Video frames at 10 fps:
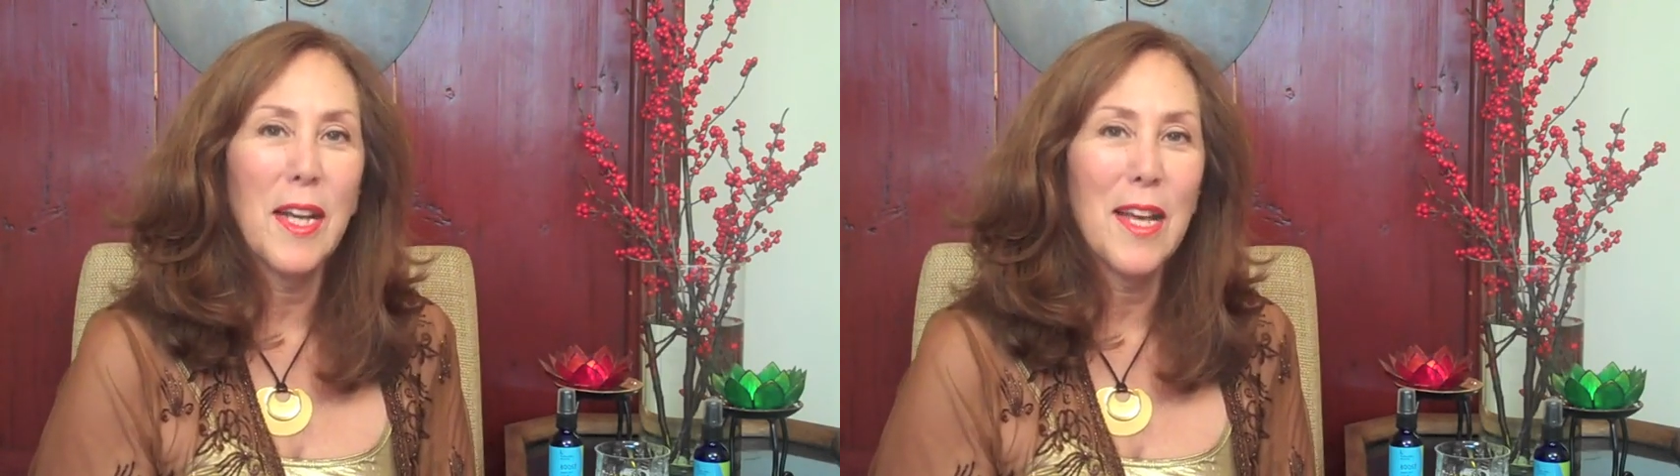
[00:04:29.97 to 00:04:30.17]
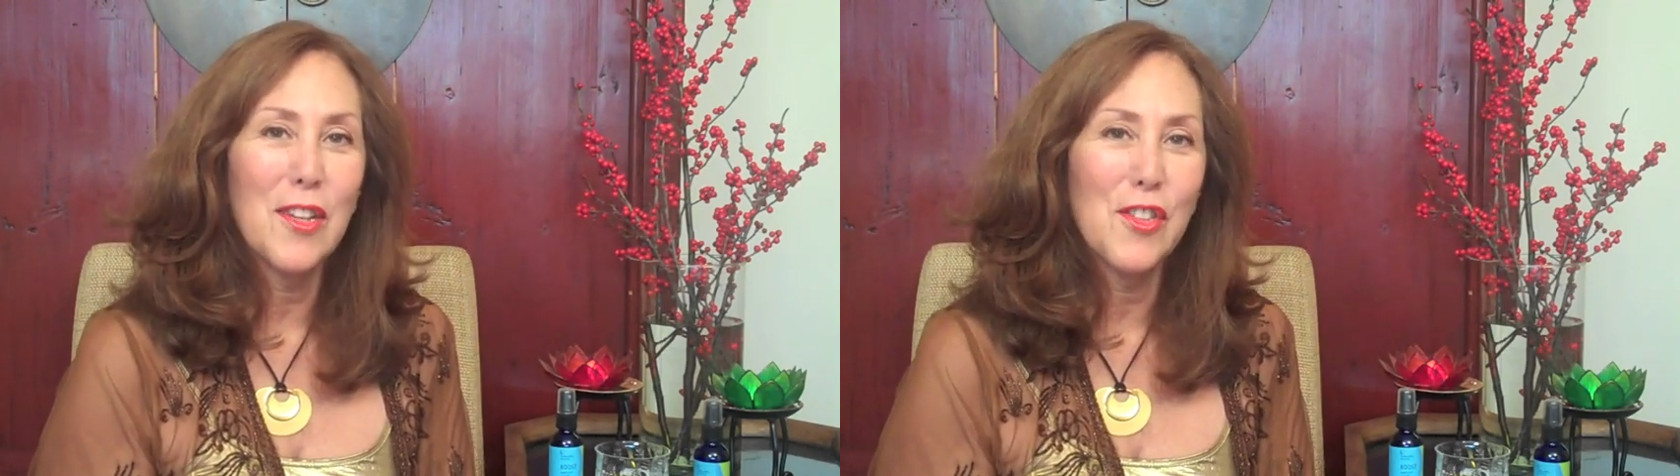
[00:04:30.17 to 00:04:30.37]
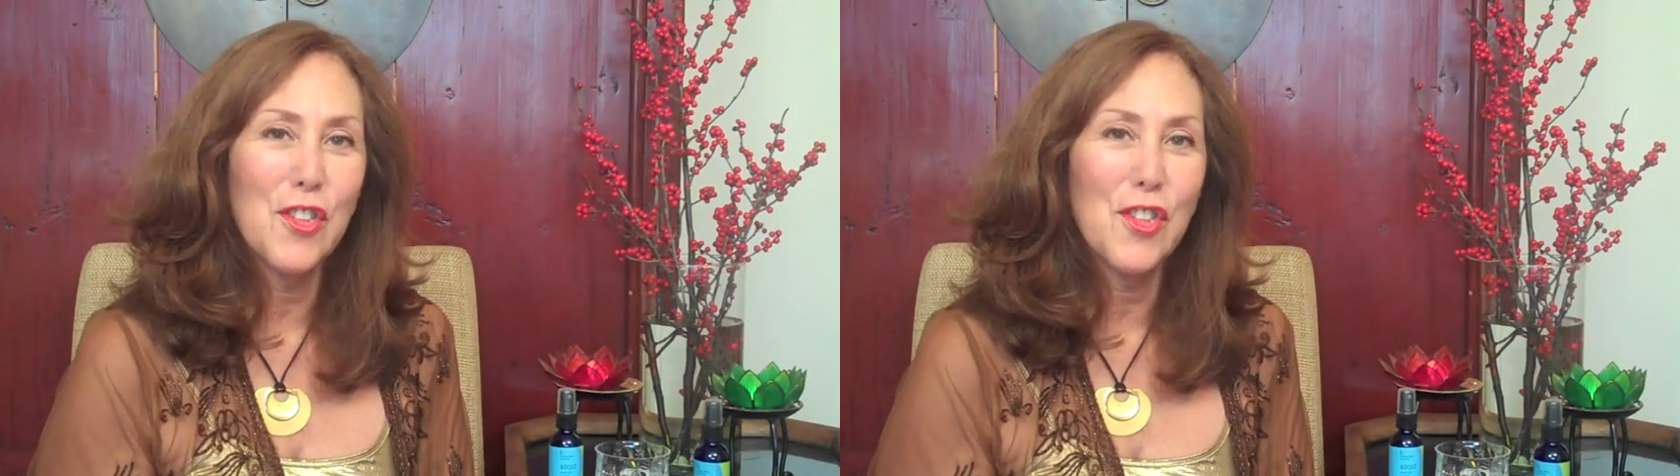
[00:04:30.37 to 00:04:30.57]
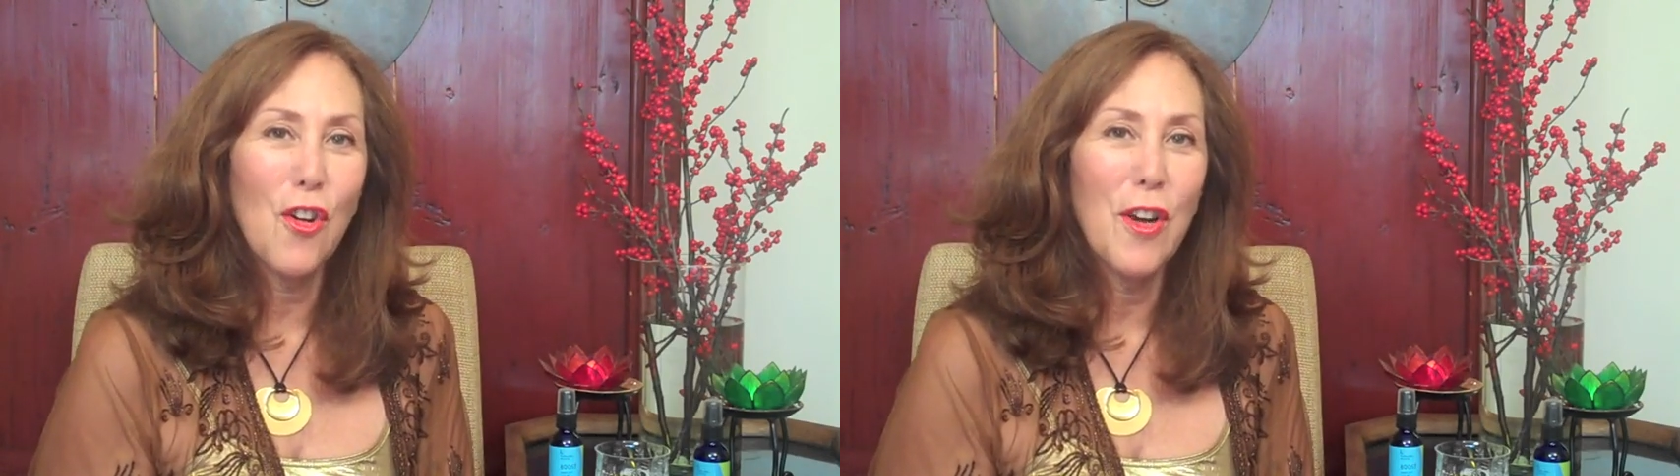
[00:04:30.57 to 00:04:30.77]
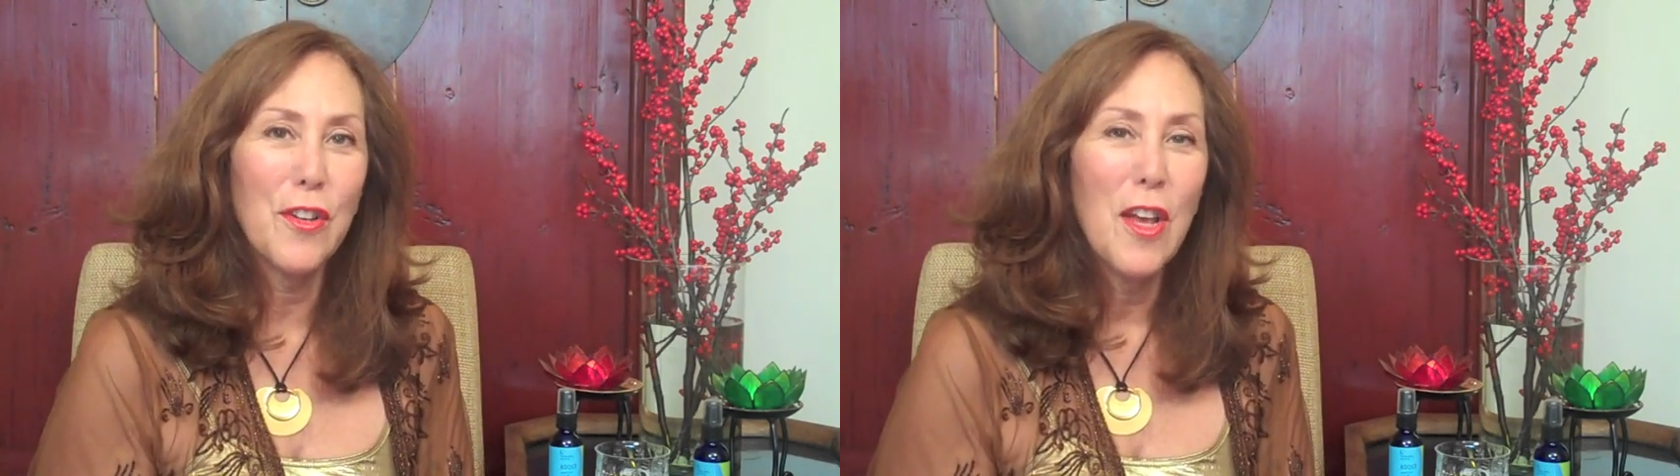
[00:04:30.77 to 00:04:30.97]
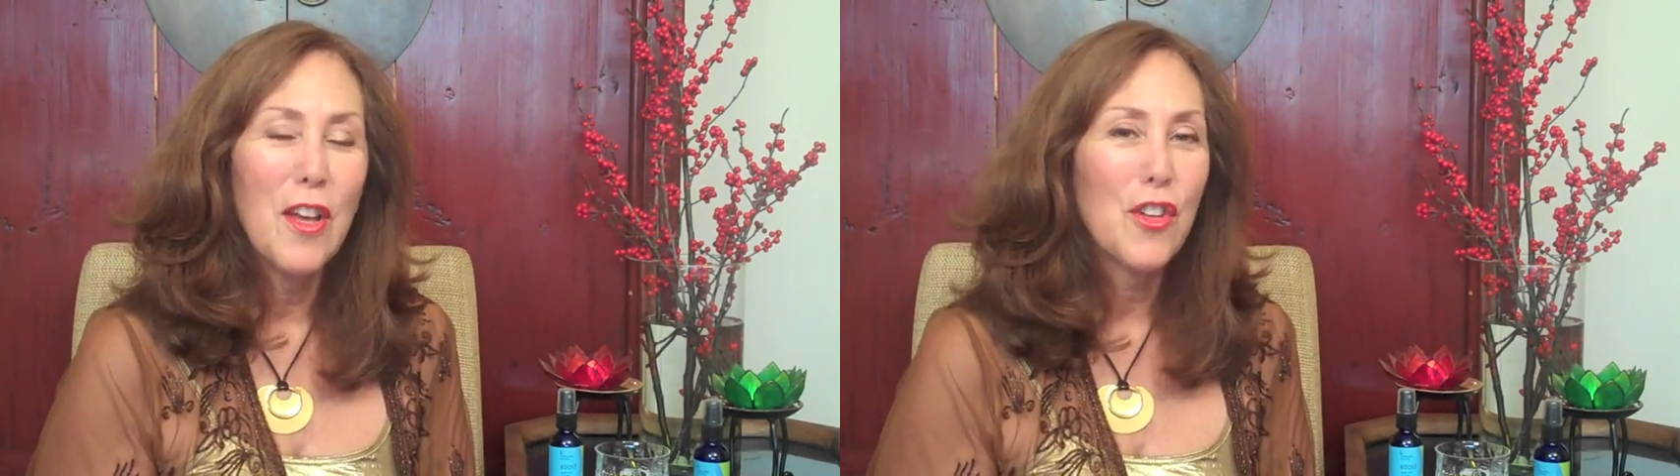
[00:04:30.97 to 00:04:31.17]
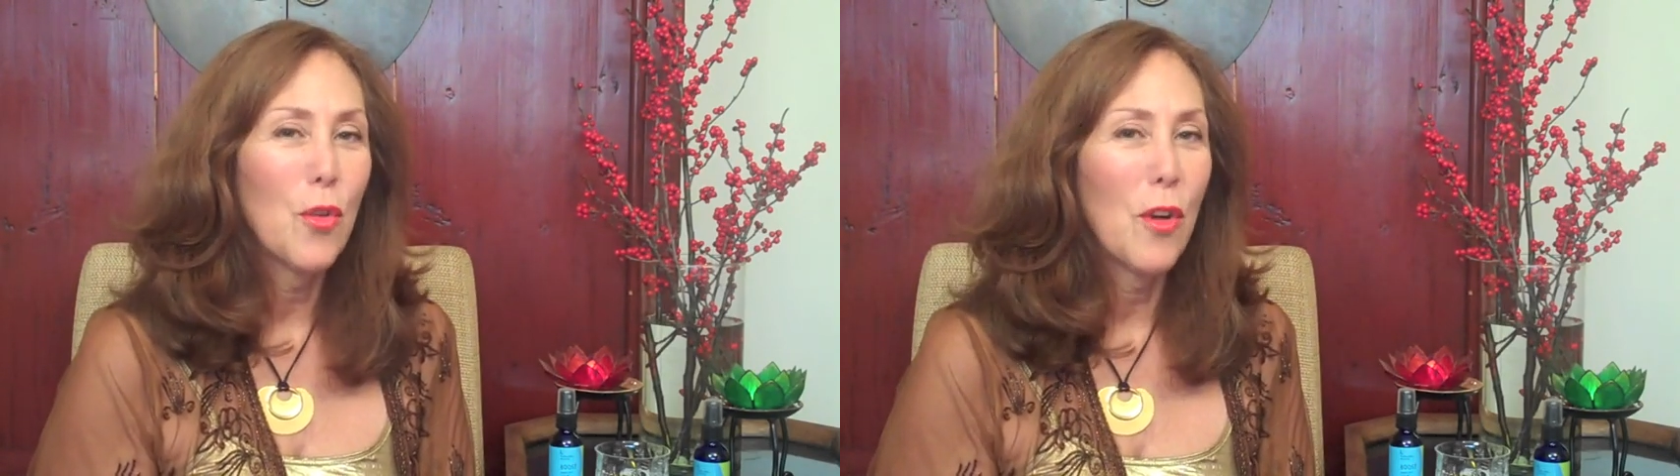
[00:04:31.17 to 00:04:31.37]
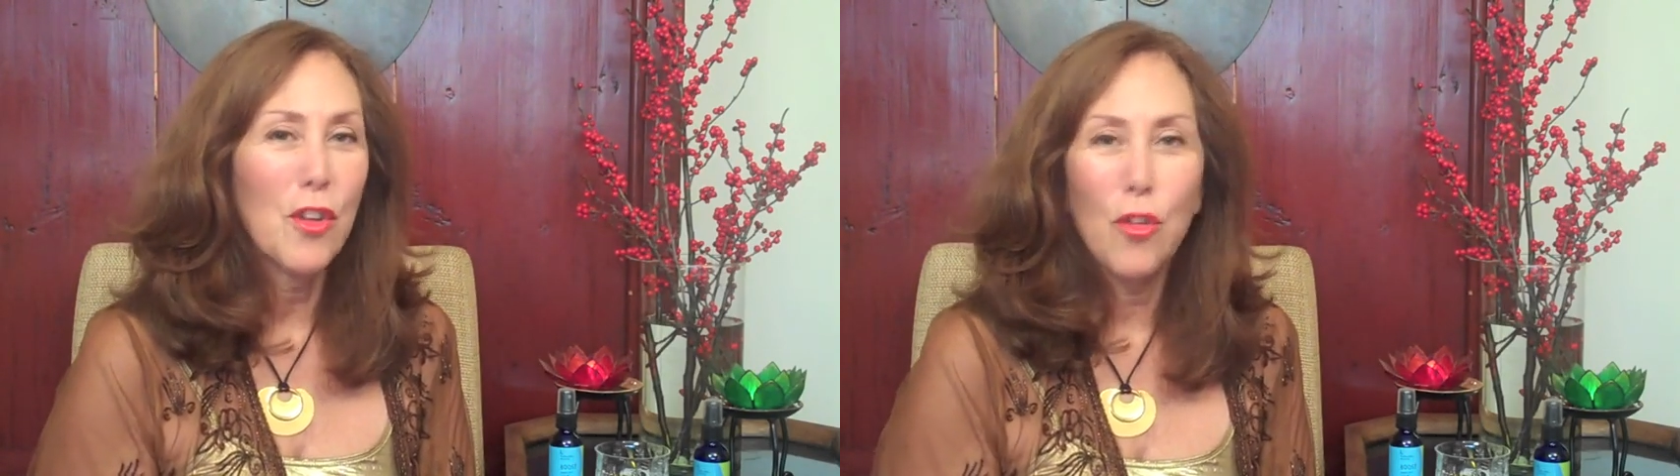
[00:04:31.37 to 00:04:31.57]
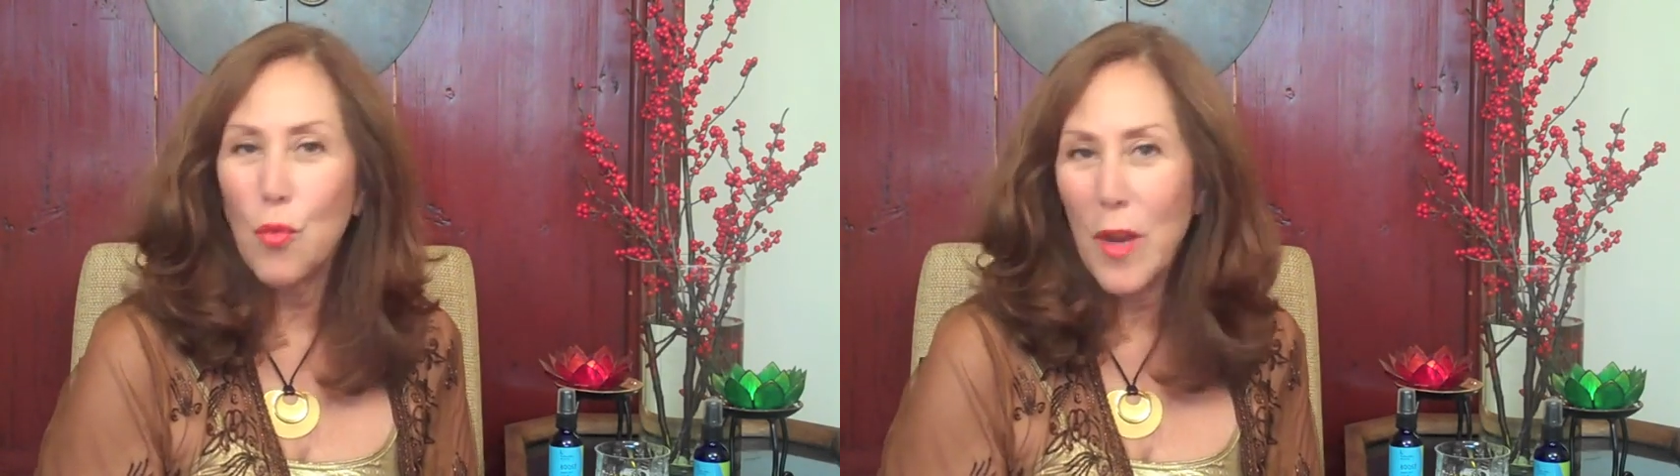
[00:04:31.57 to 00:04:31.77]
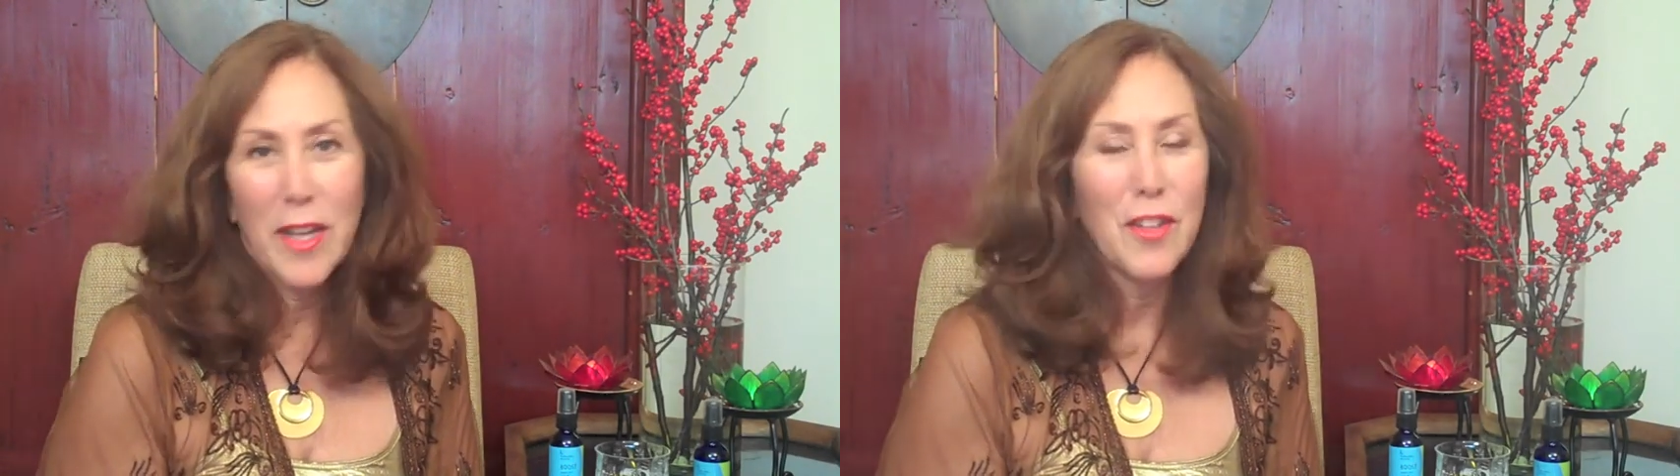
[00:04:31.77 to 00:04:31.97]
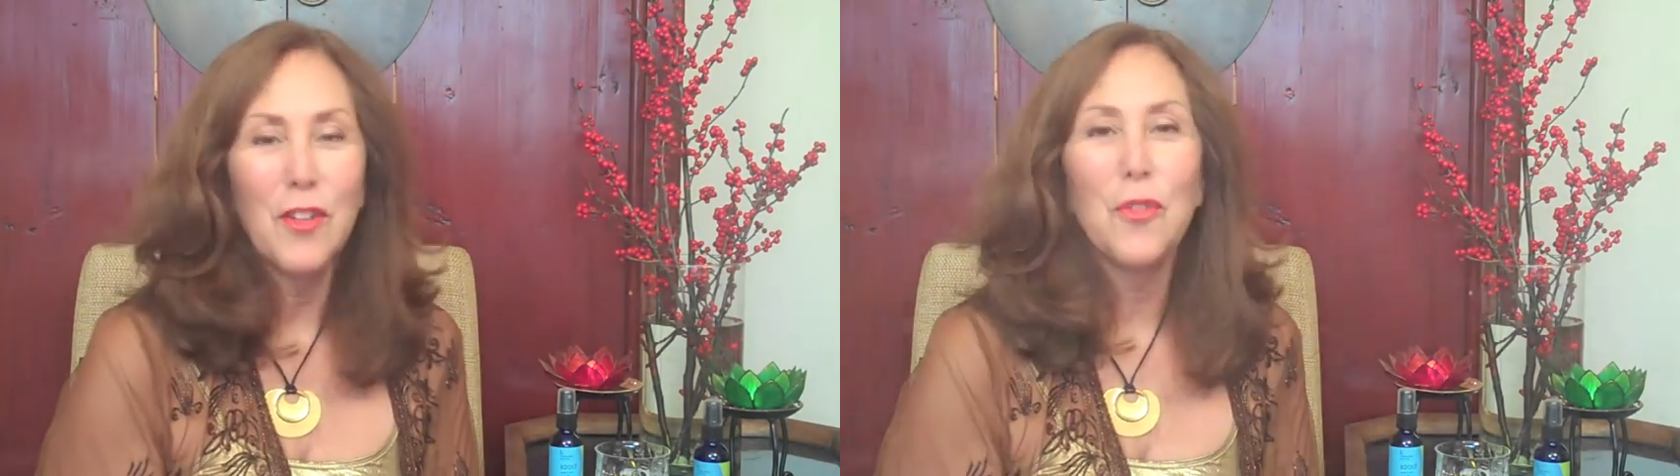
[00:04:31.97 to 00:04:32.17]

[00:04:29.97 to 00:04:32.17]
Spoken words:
and a start to a great new